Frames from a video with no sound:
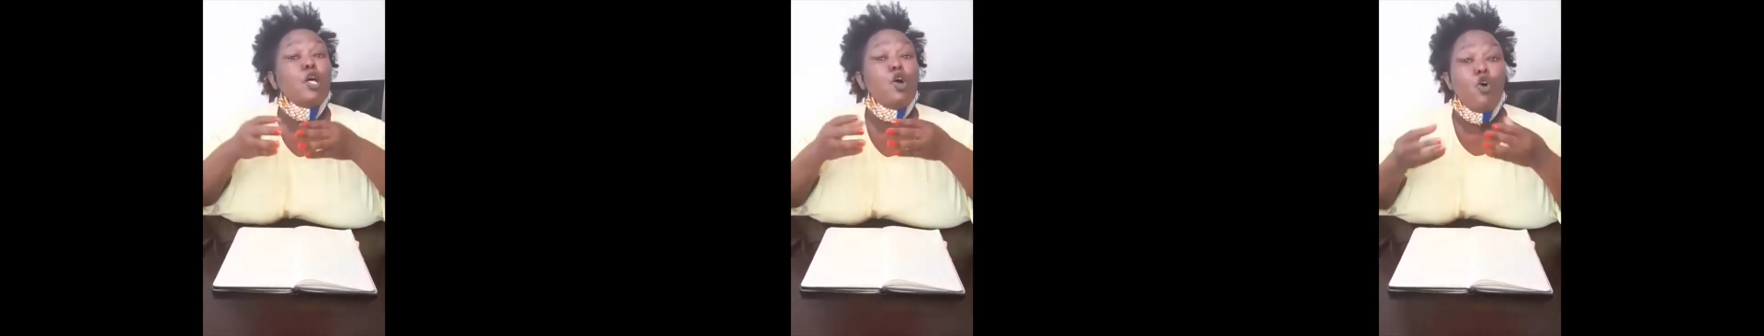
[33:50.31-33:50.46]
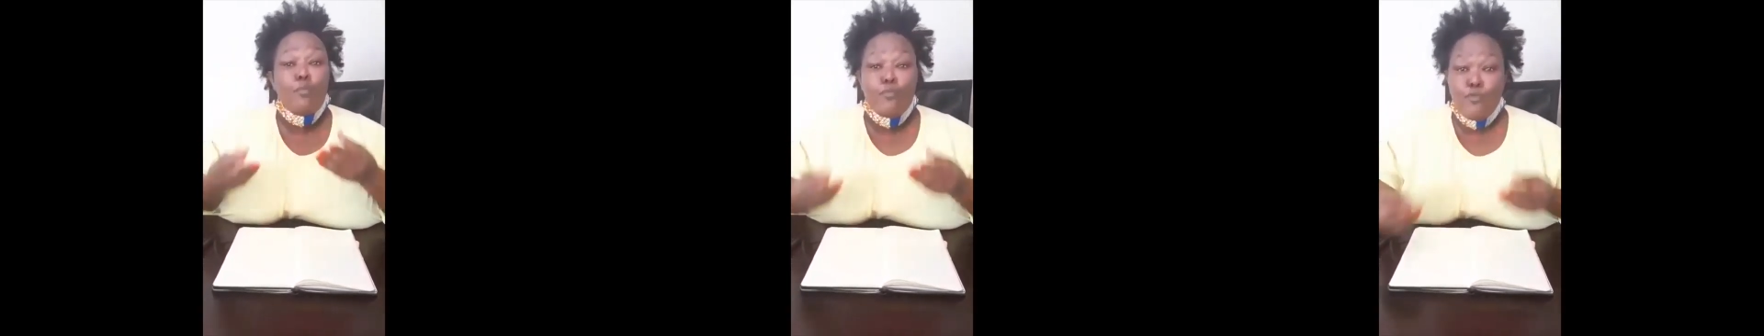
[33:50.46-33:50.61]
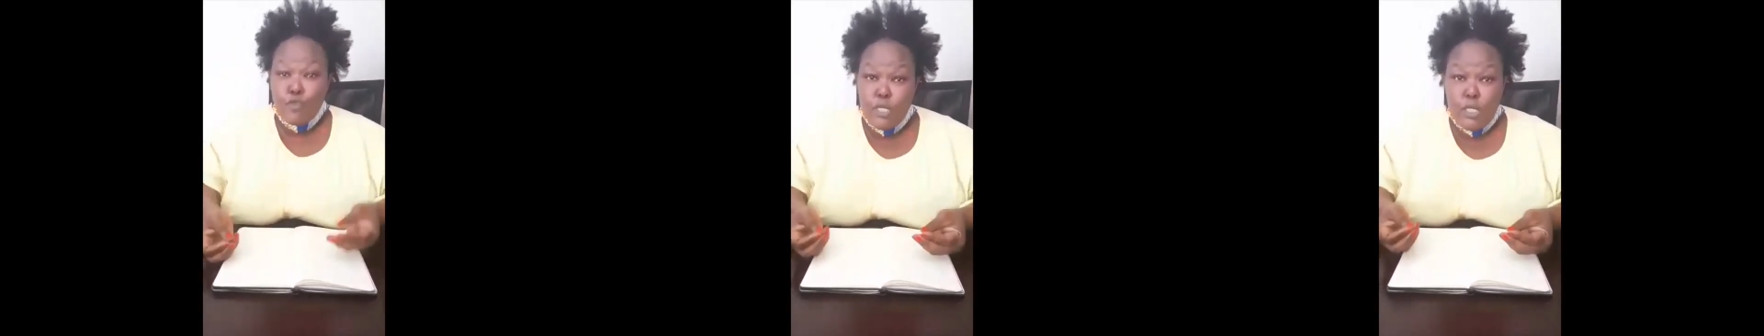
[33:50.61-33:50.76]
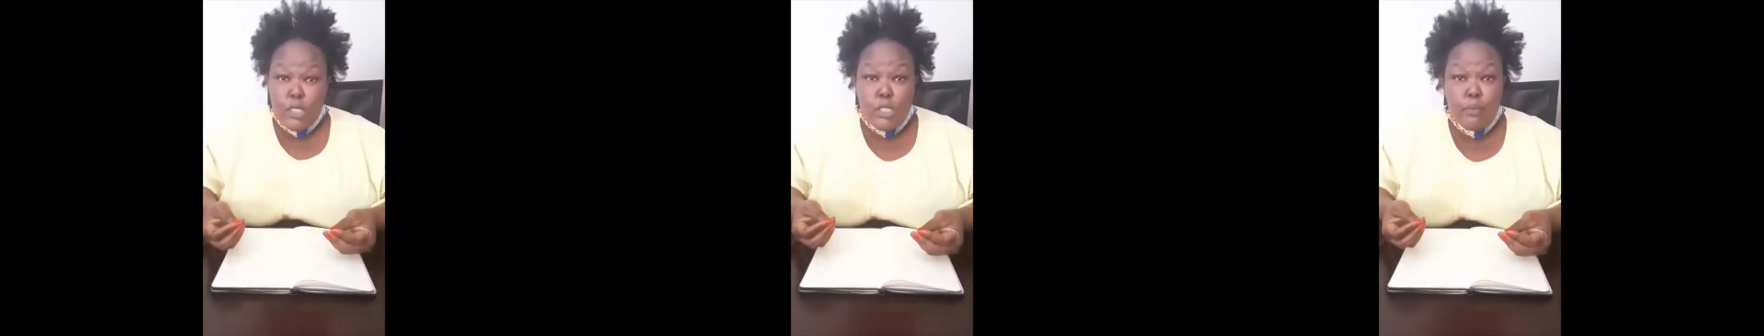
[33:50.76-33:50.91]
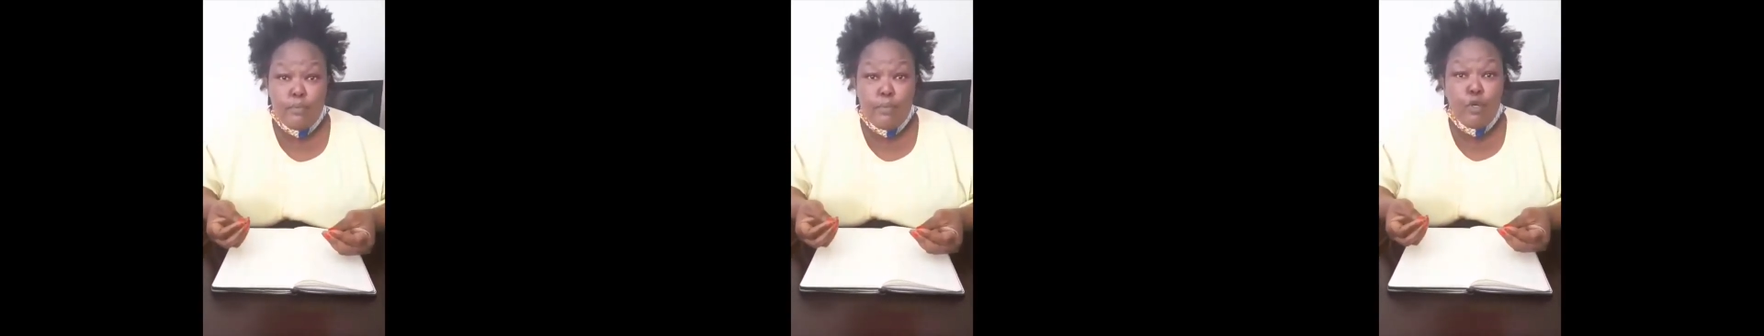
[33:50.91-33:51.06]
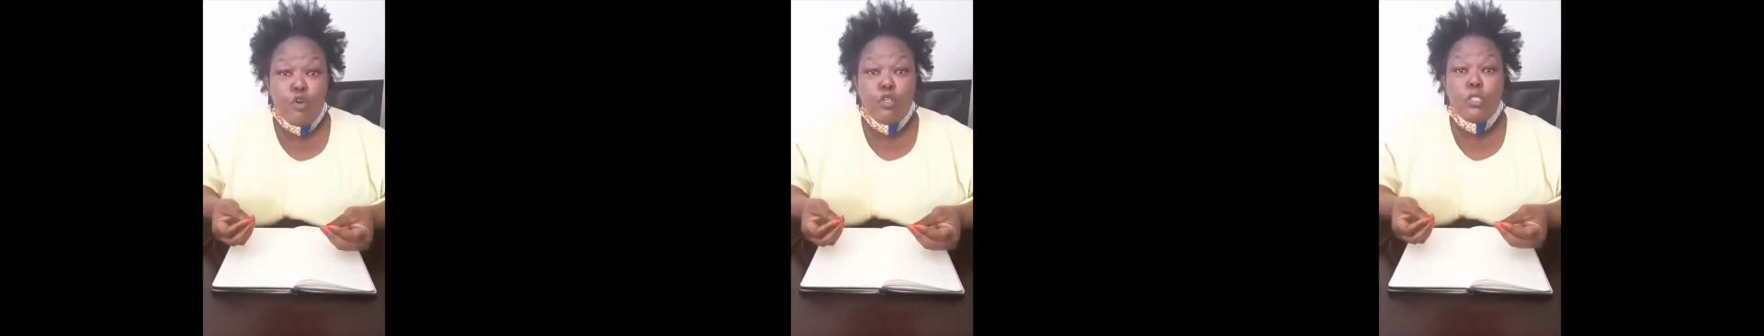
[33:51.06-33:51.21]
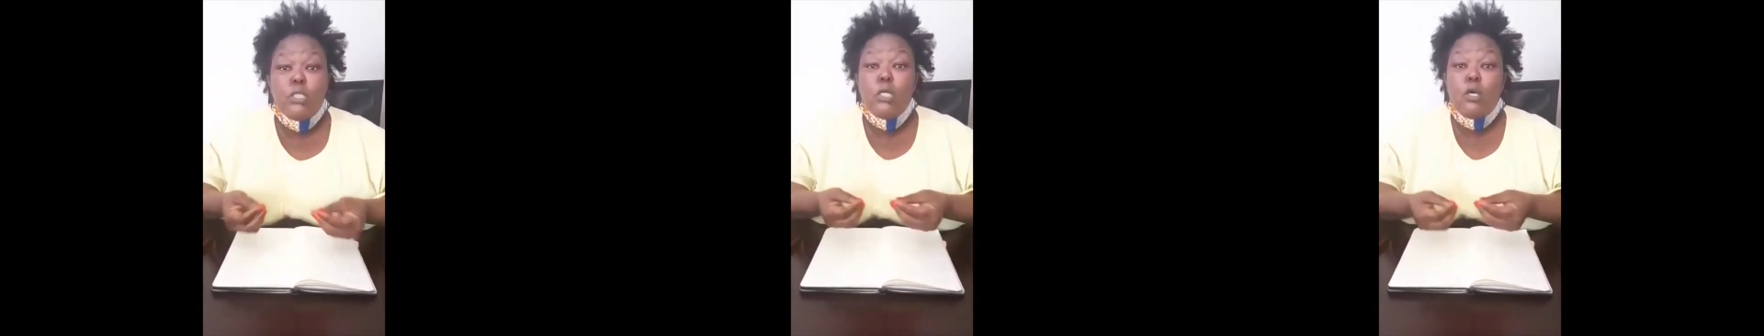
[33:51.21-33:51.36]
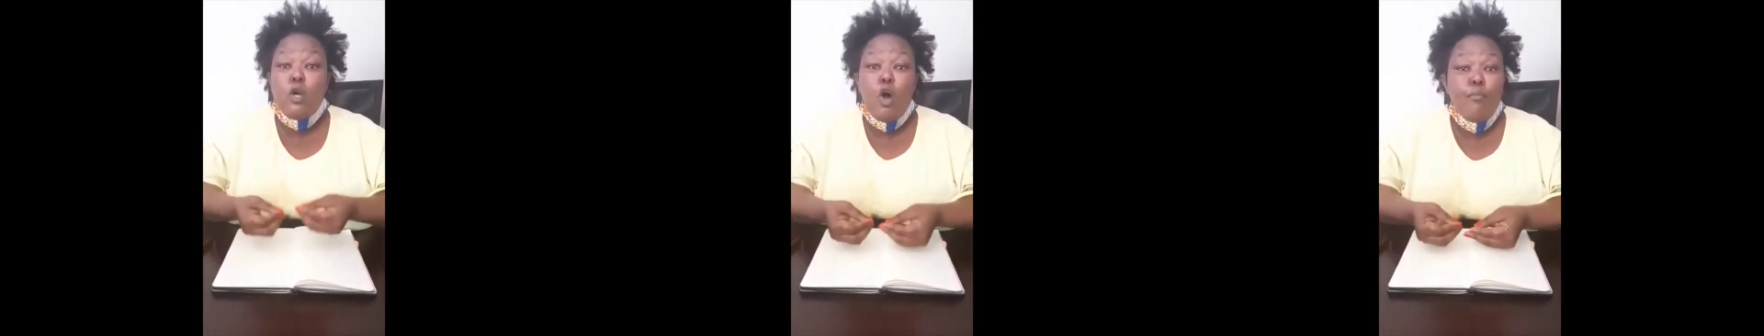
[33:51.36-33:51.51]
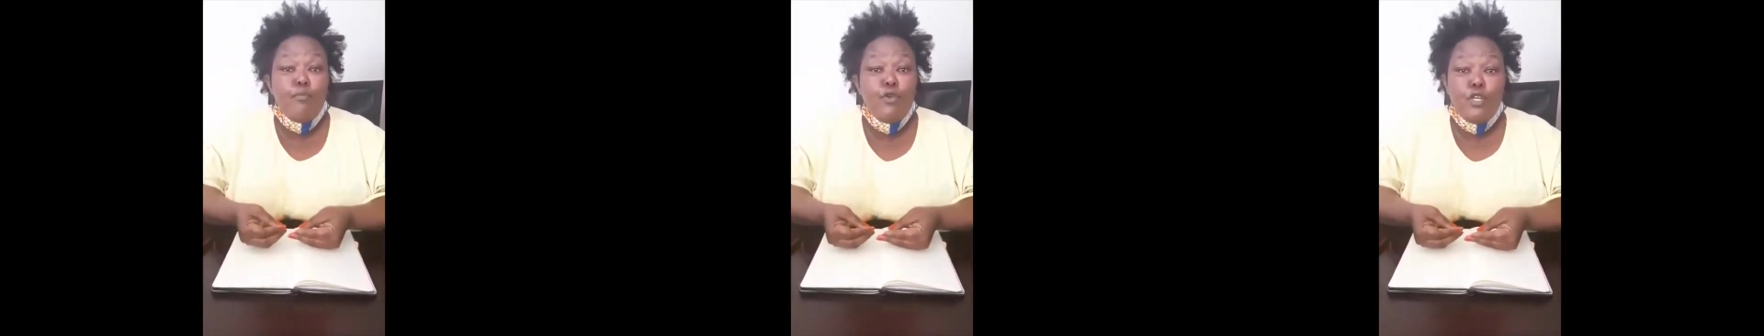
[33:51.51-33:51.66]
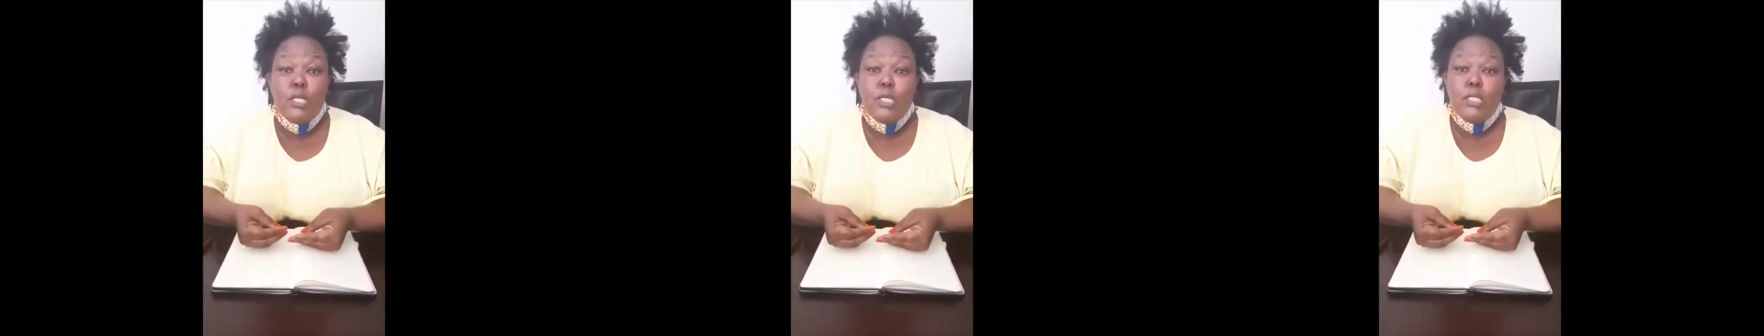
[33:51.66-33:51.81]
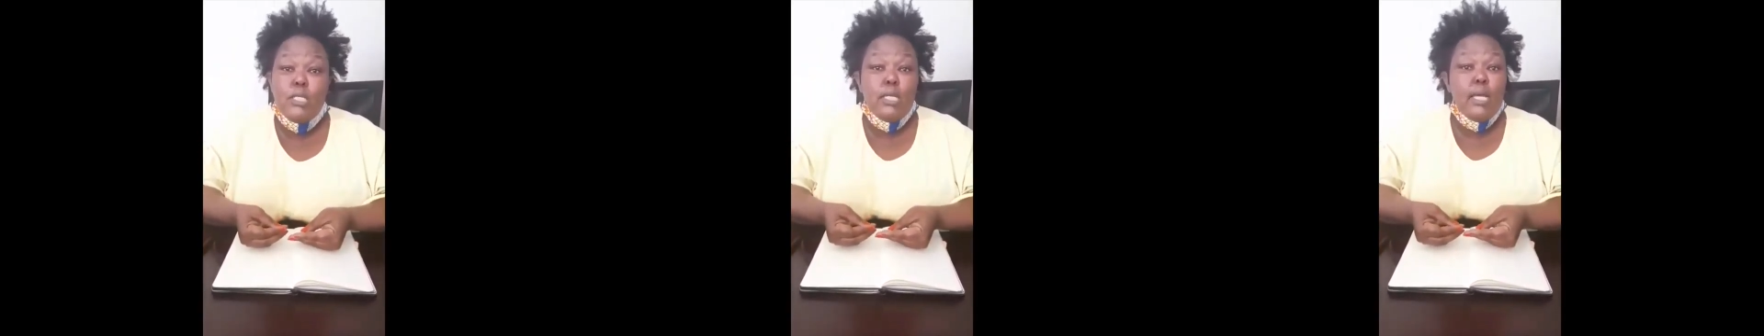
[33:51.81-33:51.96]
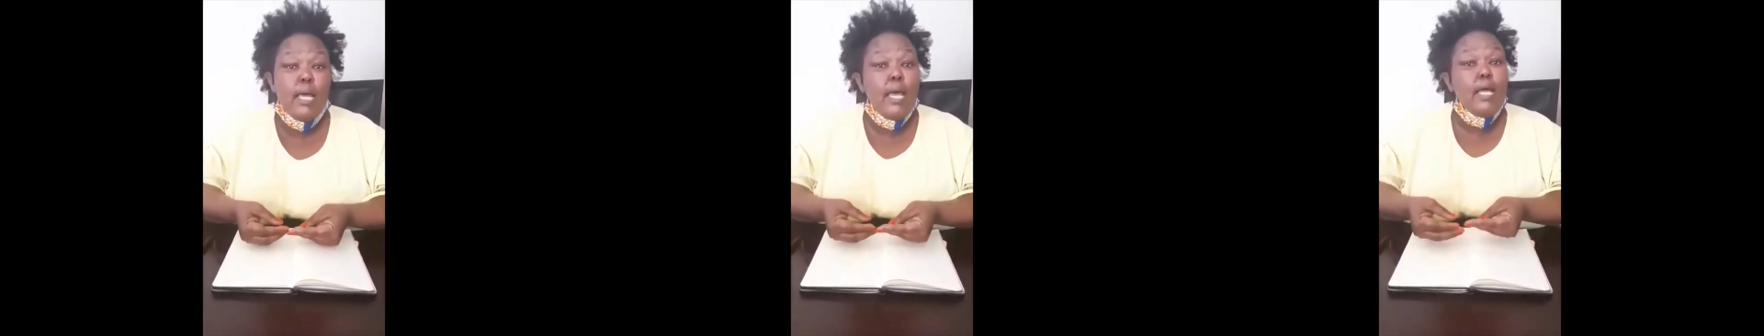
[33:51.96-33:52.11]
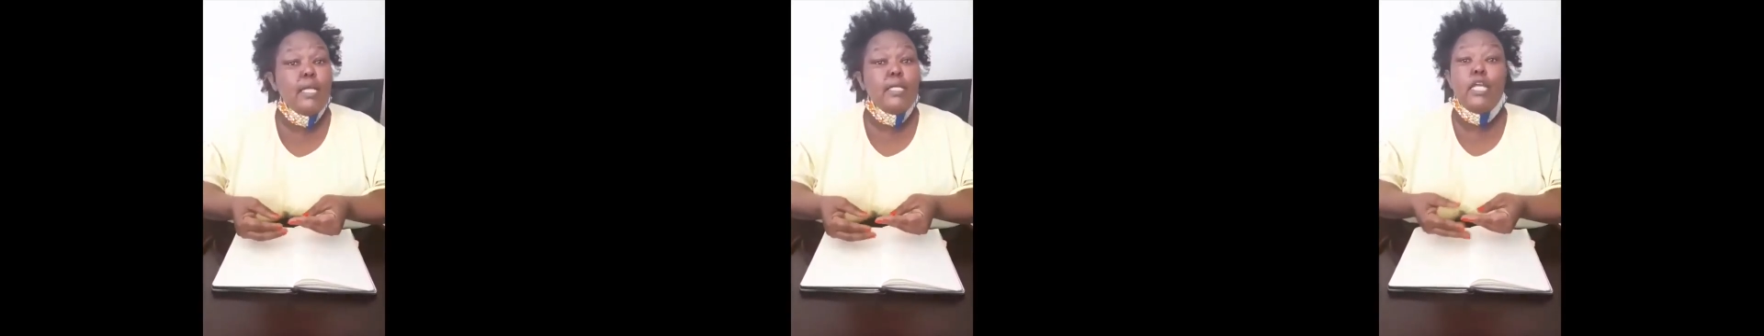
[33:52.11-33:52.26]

community because the community